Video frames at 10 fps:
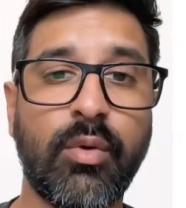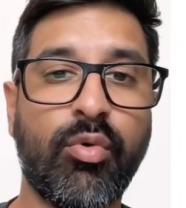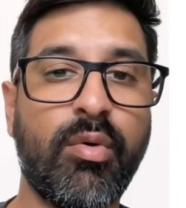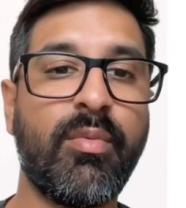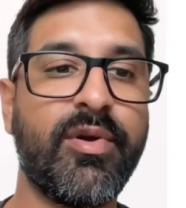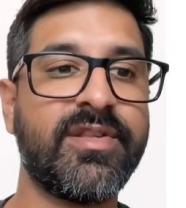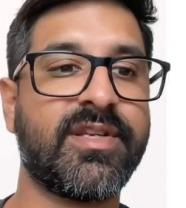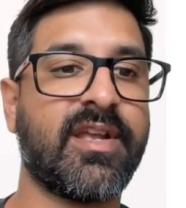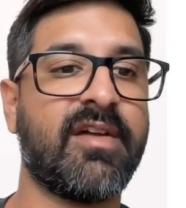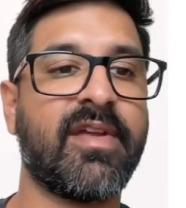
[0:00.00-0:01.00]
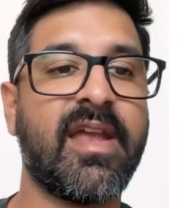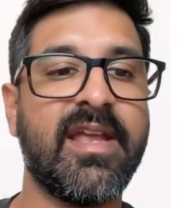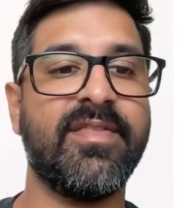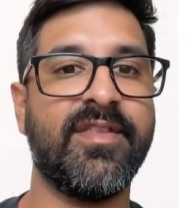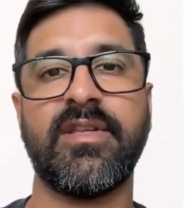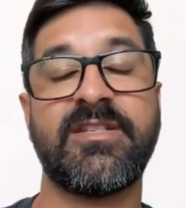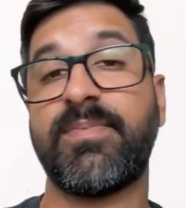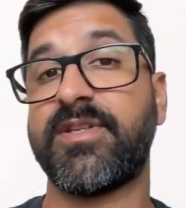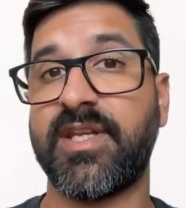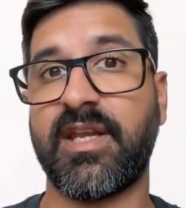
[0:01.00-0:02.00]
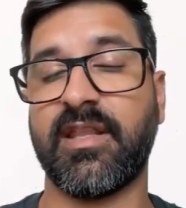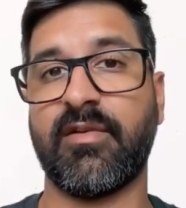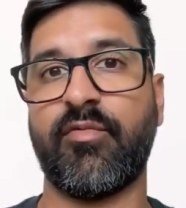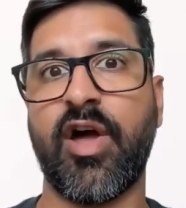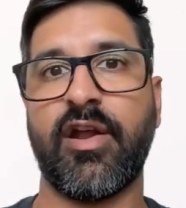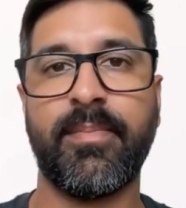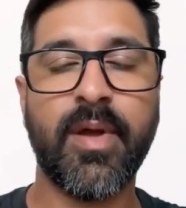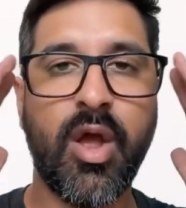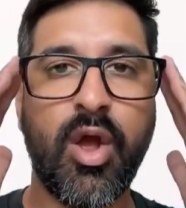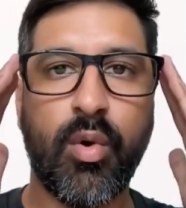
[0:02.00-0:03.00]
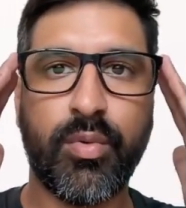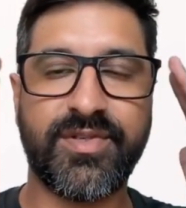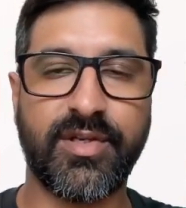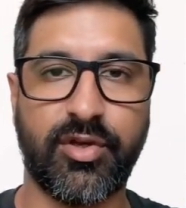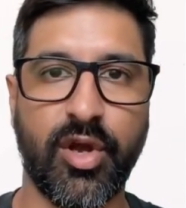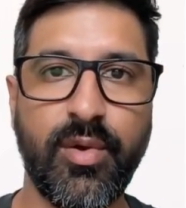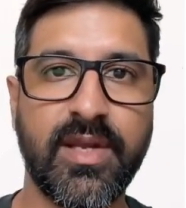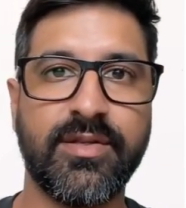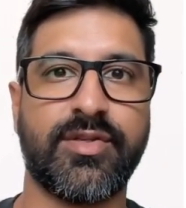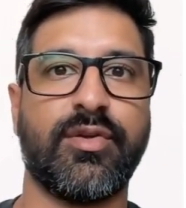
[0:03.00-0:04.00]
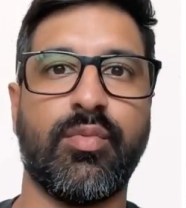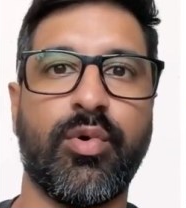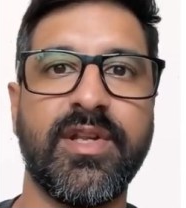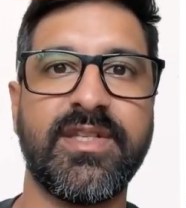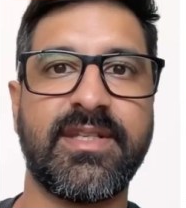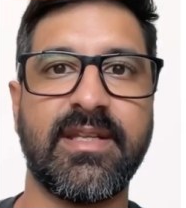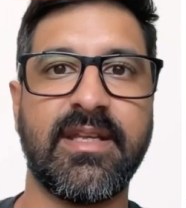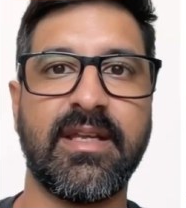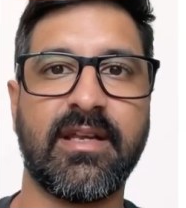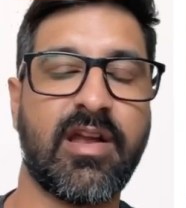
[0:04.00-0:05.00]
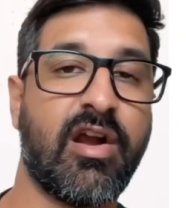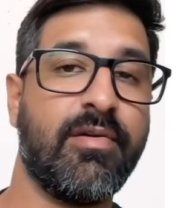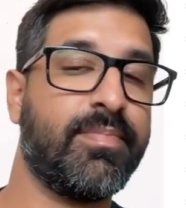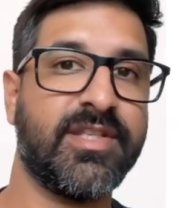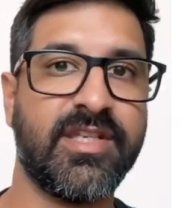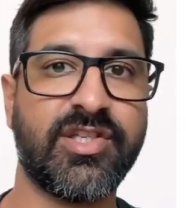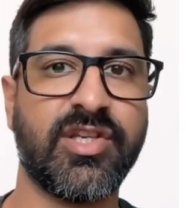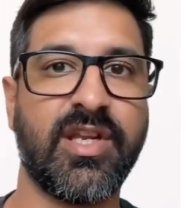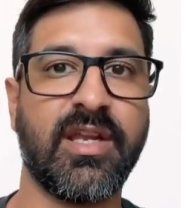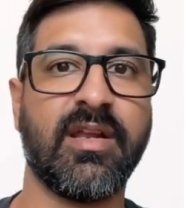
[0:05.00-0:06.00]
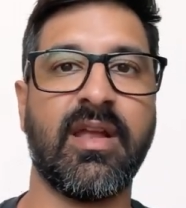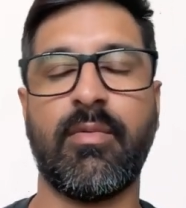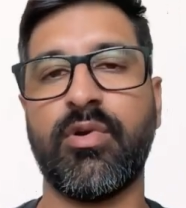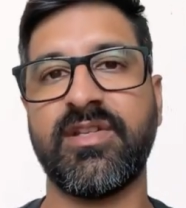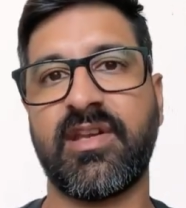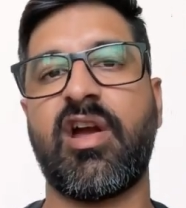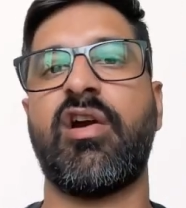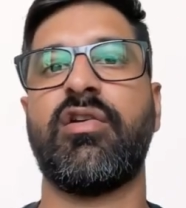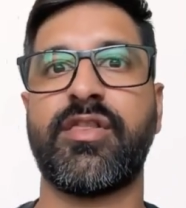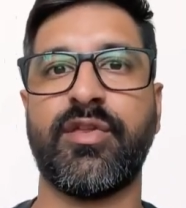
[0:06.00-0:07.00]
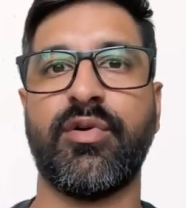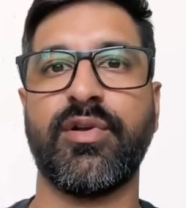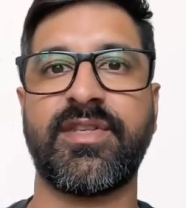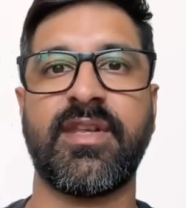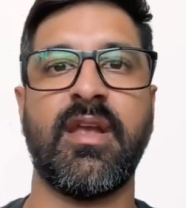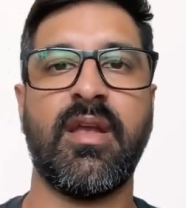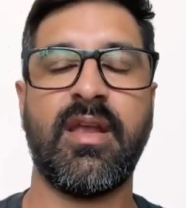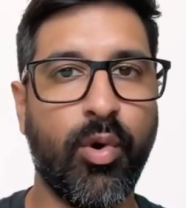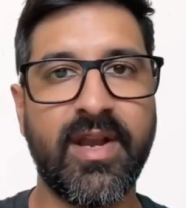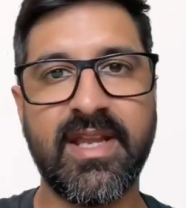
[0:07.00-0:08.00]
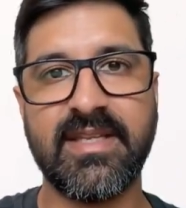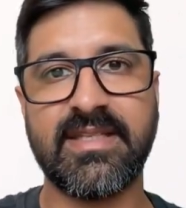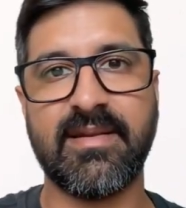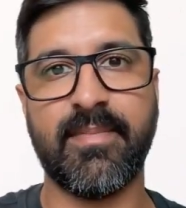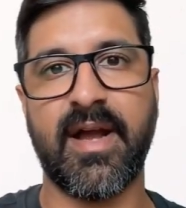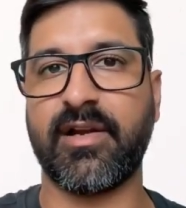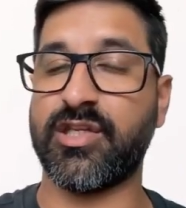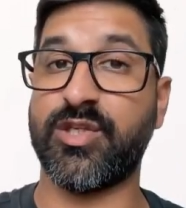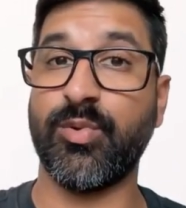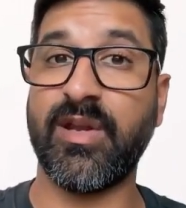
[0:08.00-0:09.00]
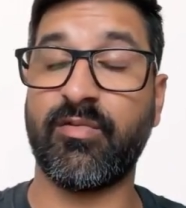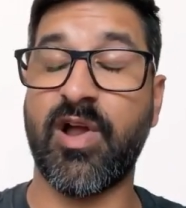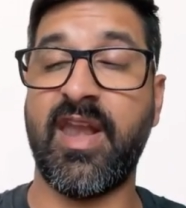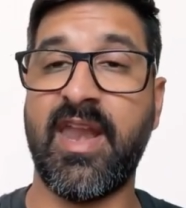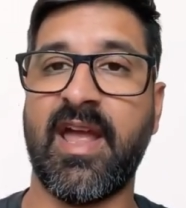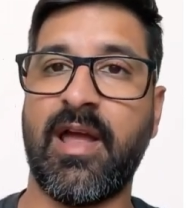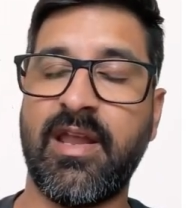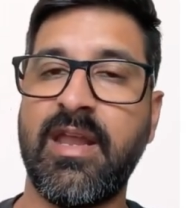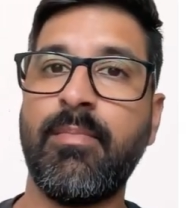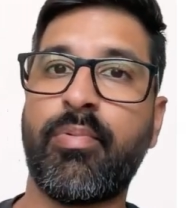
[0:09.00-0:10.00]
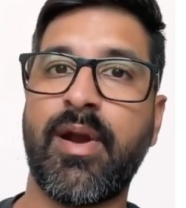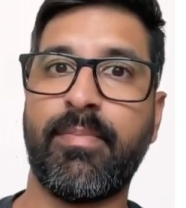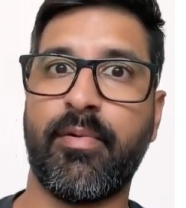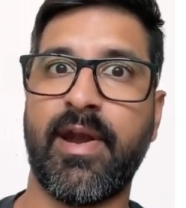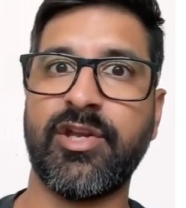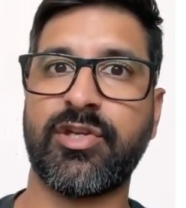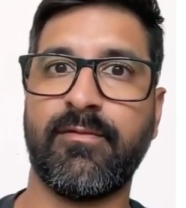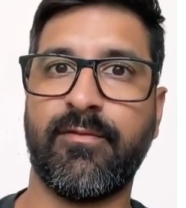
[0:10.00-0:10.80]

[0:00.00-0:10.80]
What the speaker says: what I wanted to cover in this particular write-up was to go into what is the current positioning, what is the current thoughts, what is the market doing right now in preparation